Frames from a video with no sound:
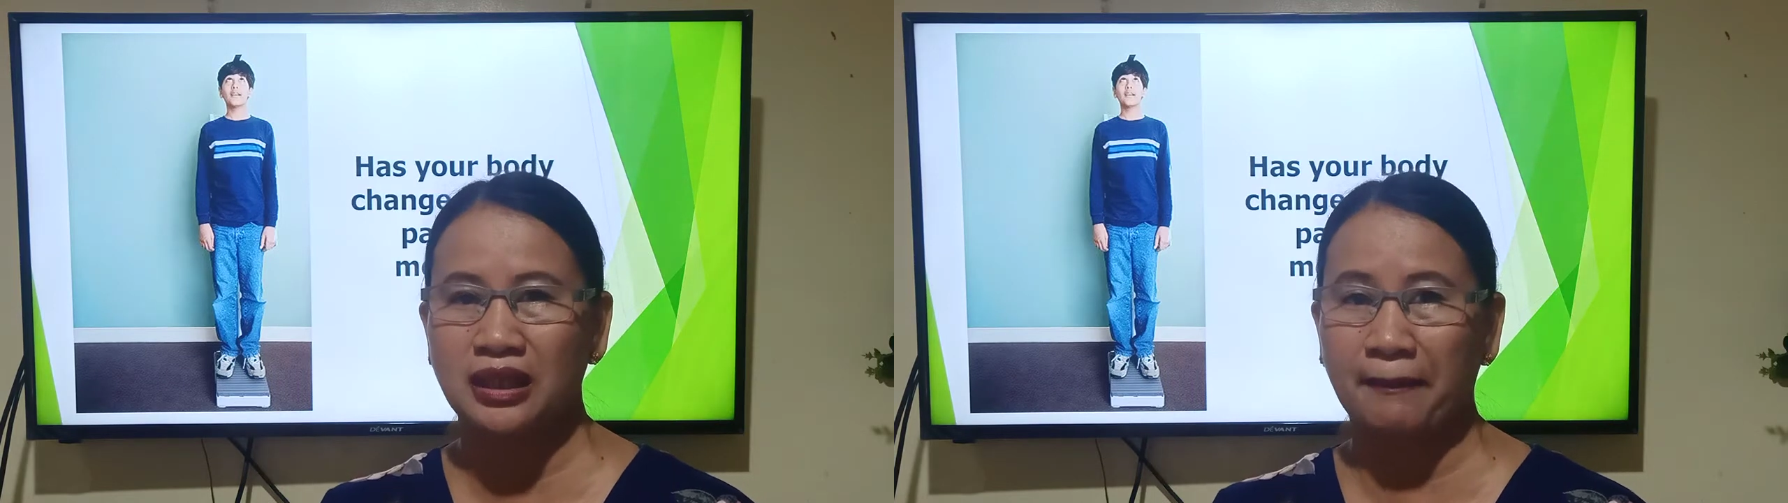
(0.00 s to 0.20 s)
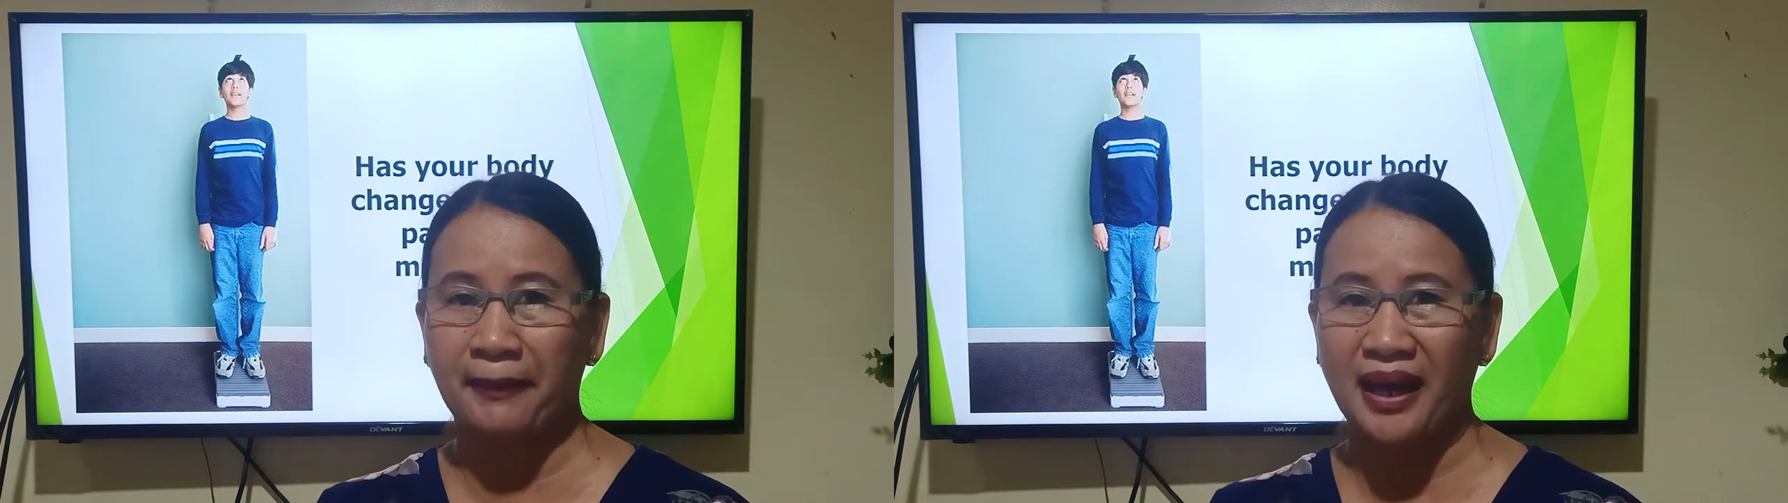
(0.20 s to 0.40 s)
the
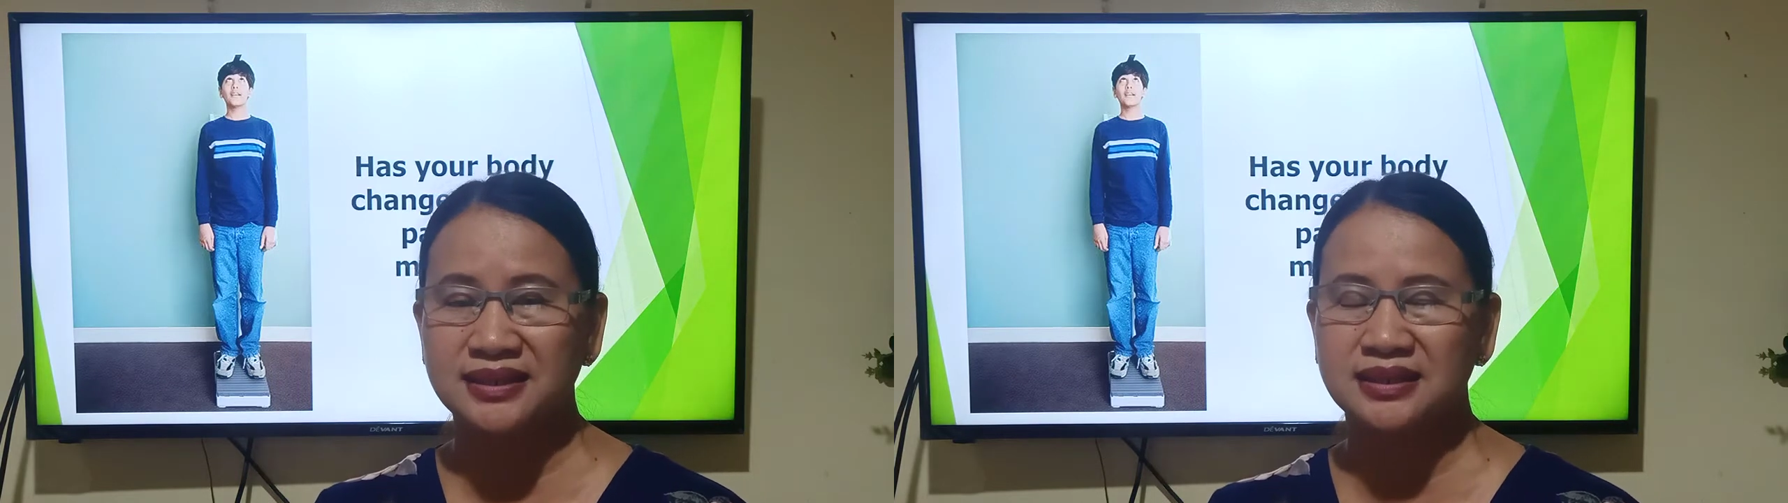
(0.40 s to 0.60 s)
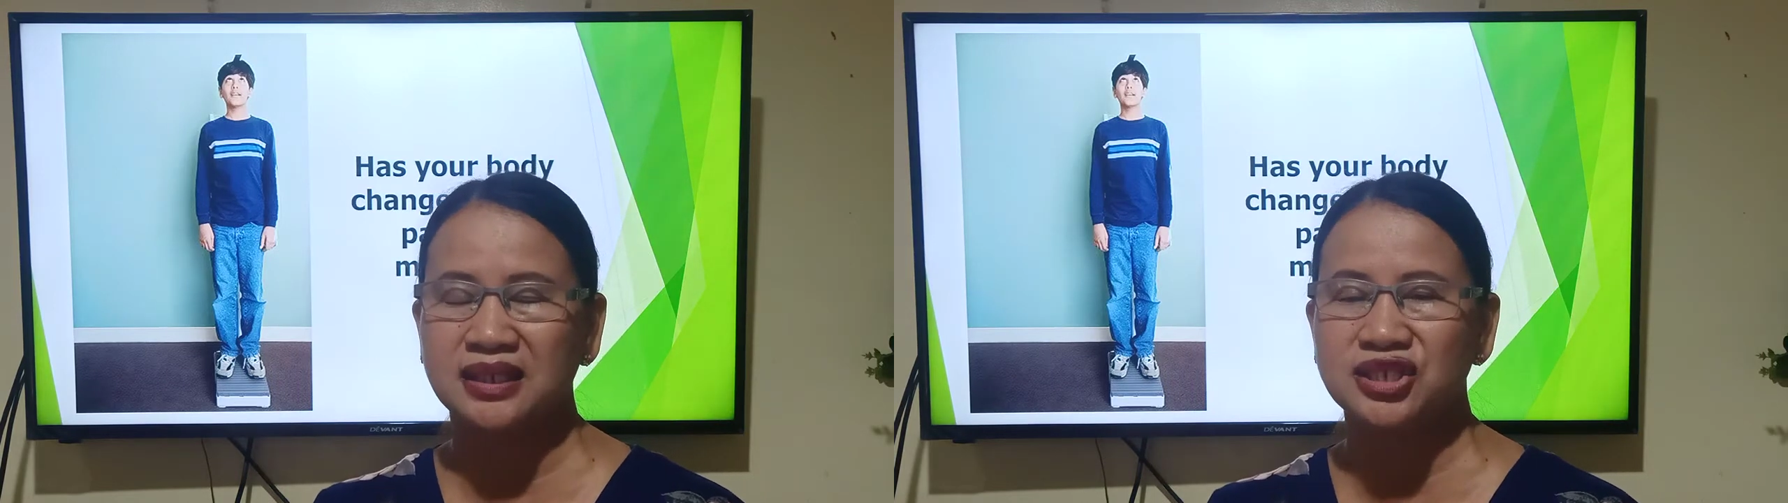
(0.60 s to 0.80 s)
past
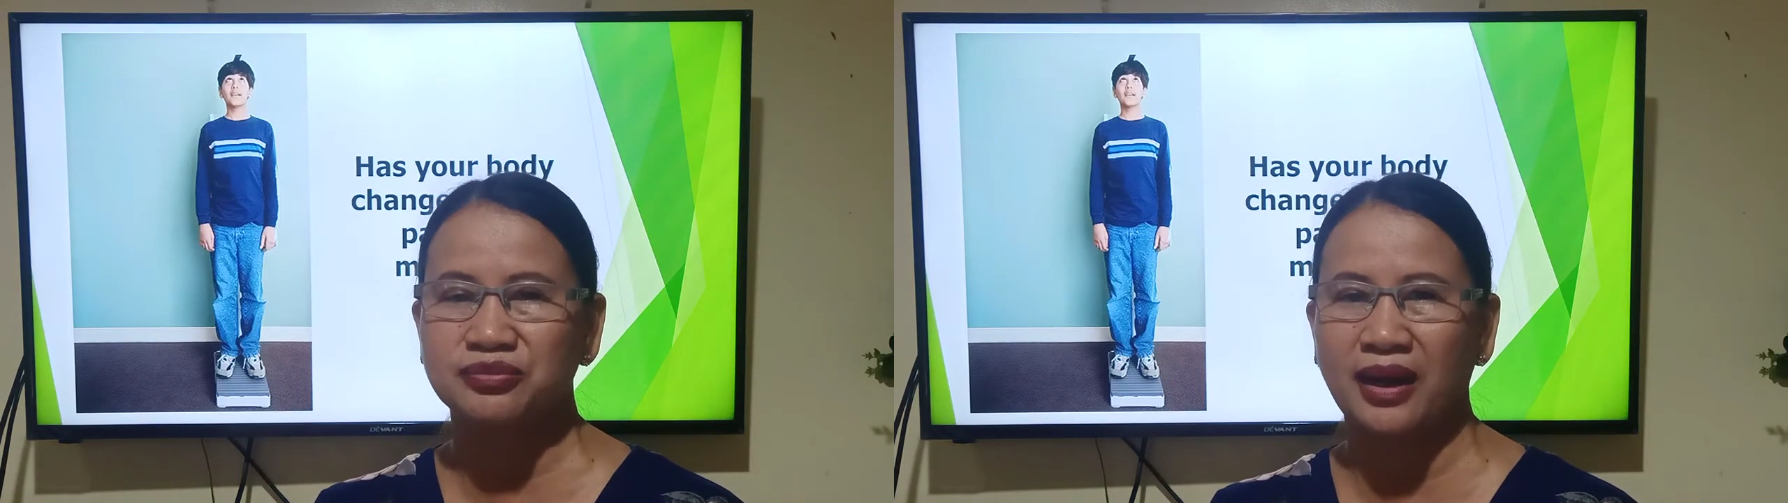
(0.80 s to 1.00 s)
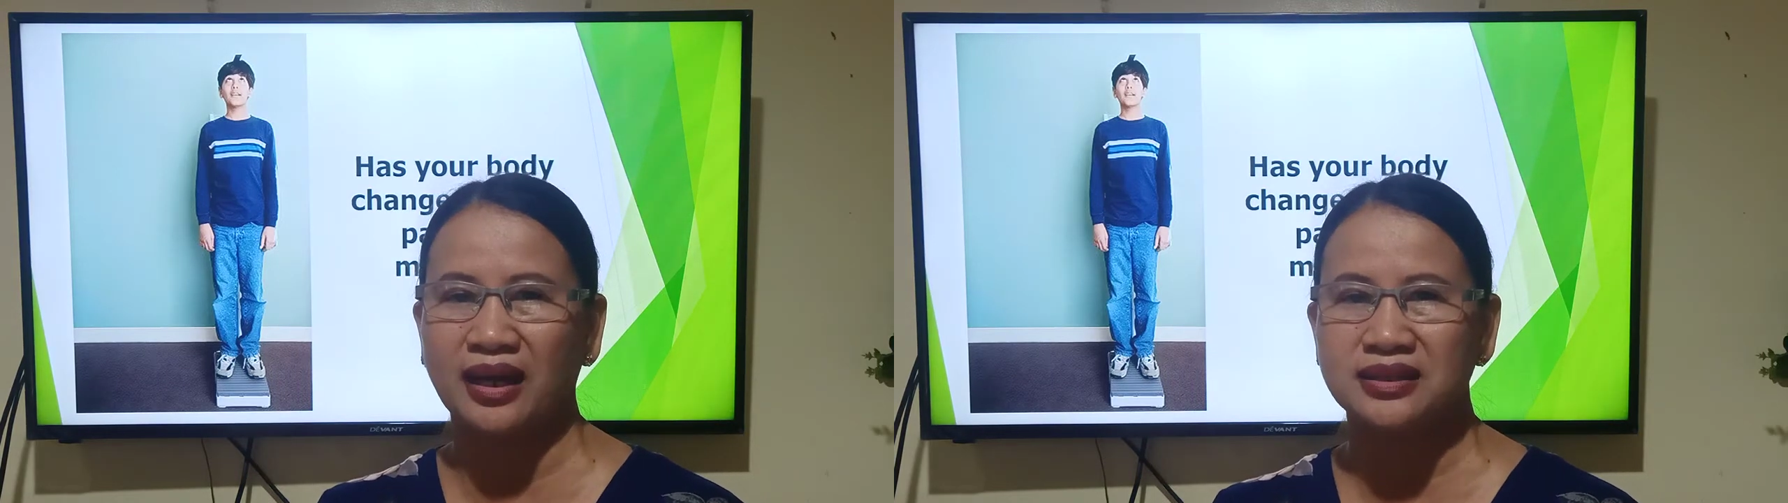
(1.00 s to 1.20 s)
6
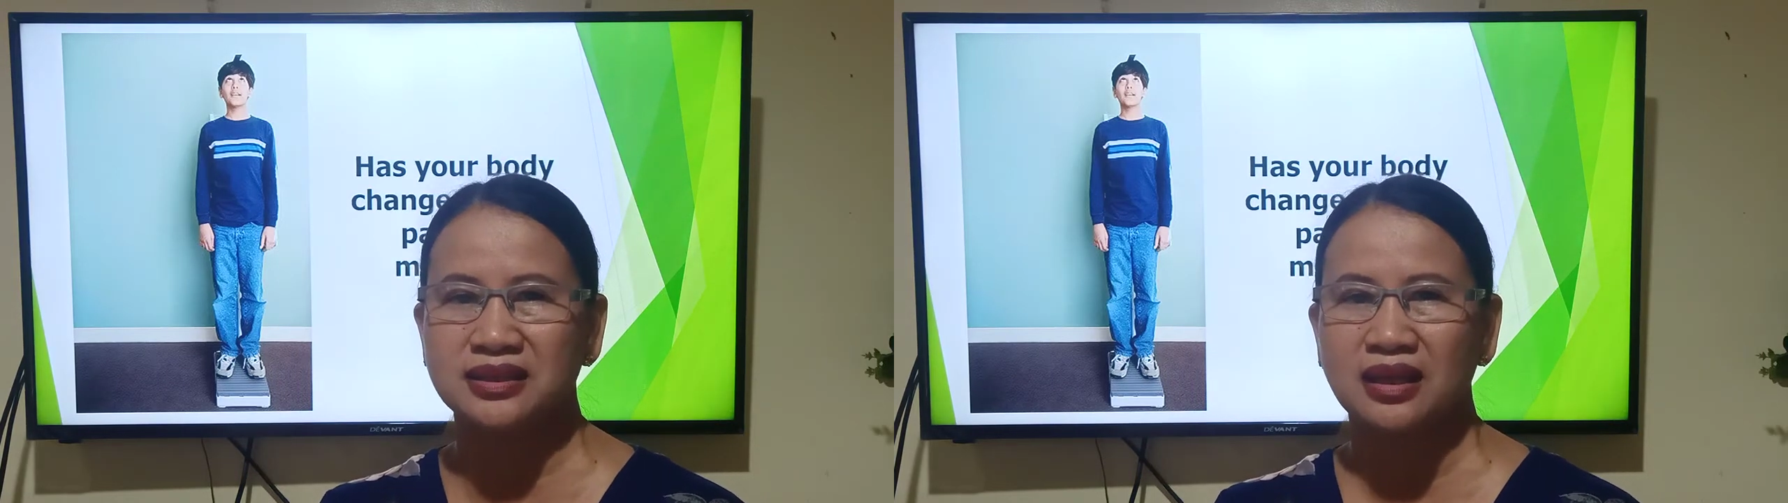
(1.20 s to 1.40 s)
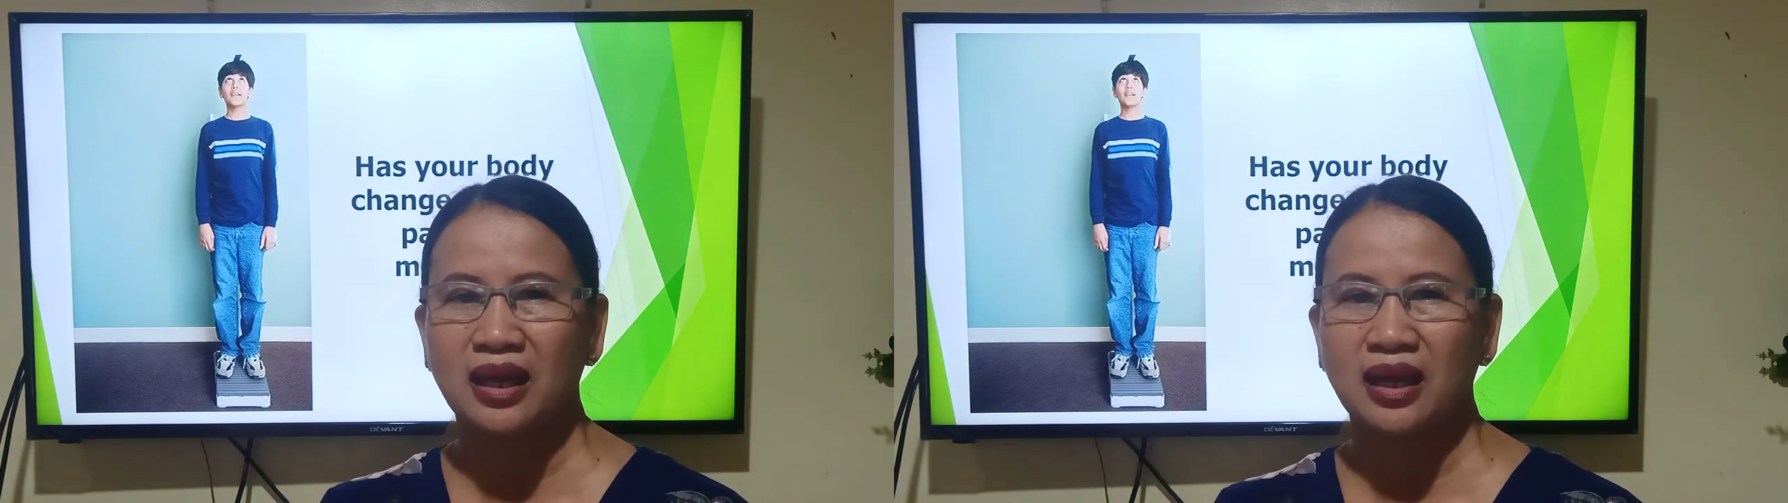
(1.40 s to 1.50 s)
months?